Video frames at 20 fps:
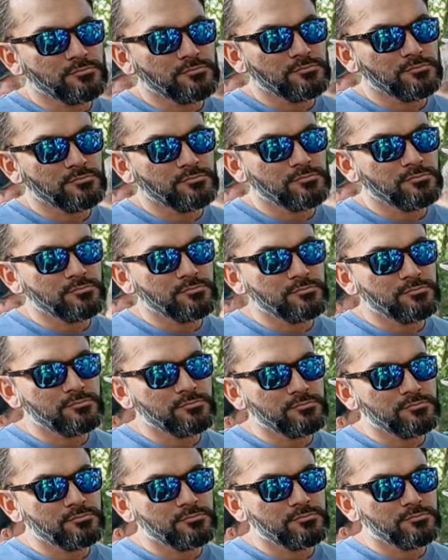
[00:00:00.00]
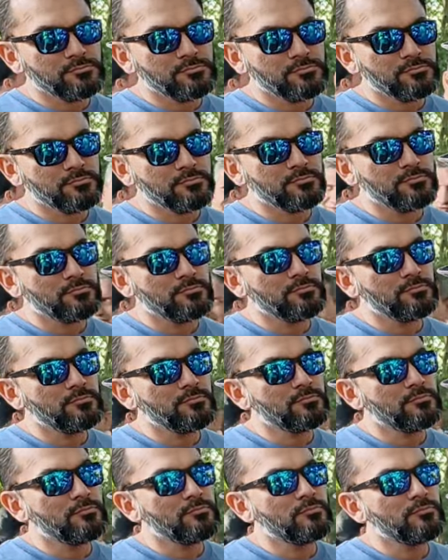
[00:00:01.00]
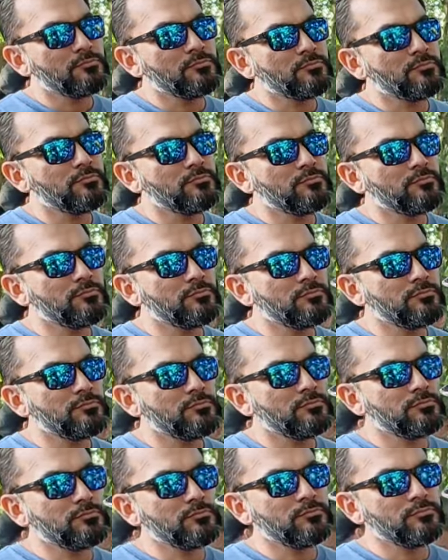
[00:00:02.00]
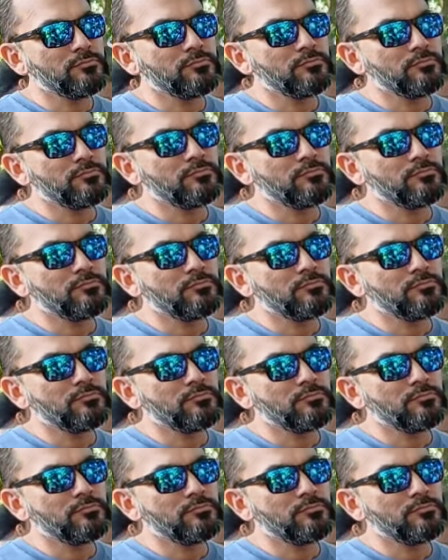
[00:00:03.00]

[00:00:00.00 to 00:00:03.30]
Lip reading: (silent)